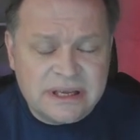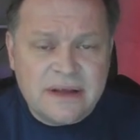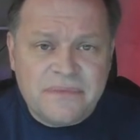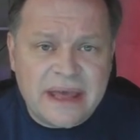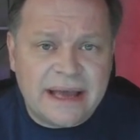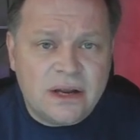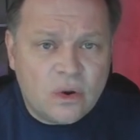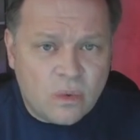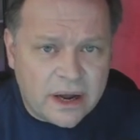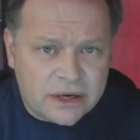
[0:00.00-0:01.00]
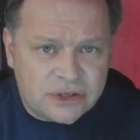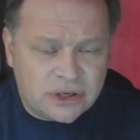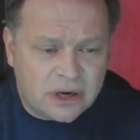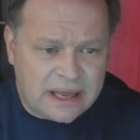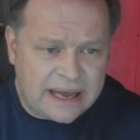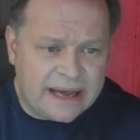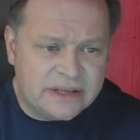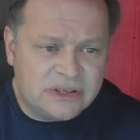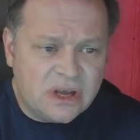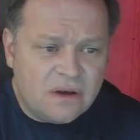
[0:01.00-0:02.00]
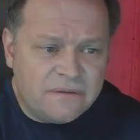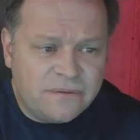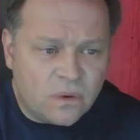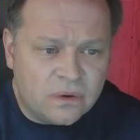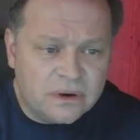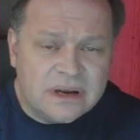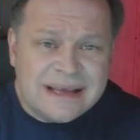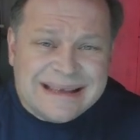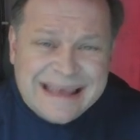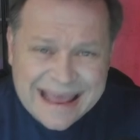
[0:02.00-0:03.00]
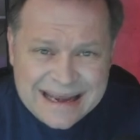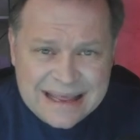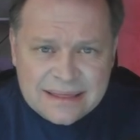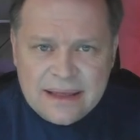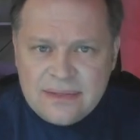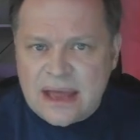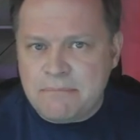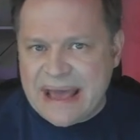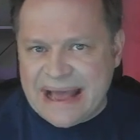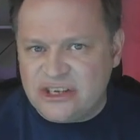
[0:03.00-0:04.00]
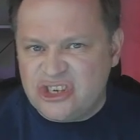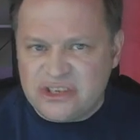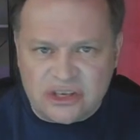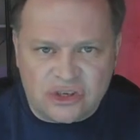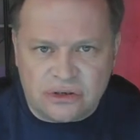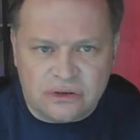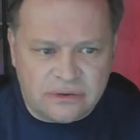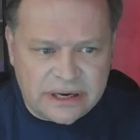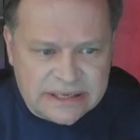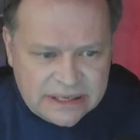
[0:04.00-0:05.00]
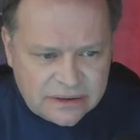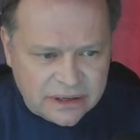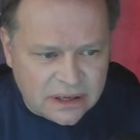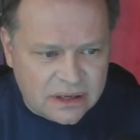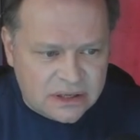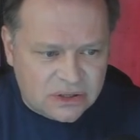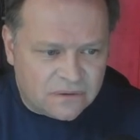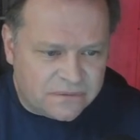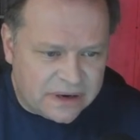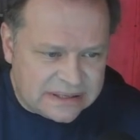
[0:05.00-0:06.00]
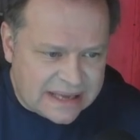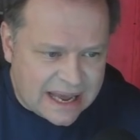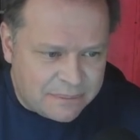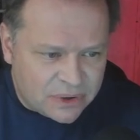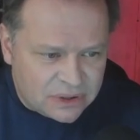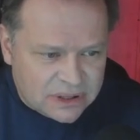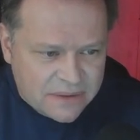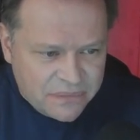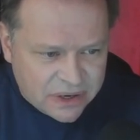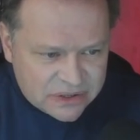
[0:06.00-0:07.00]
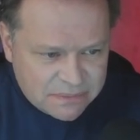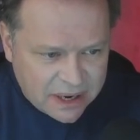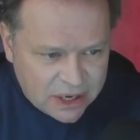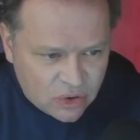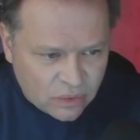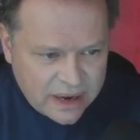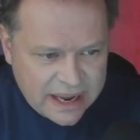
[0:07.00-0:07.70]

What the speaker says: that Wireshark has for anything that matches a certain criteria. So for example, there's my gray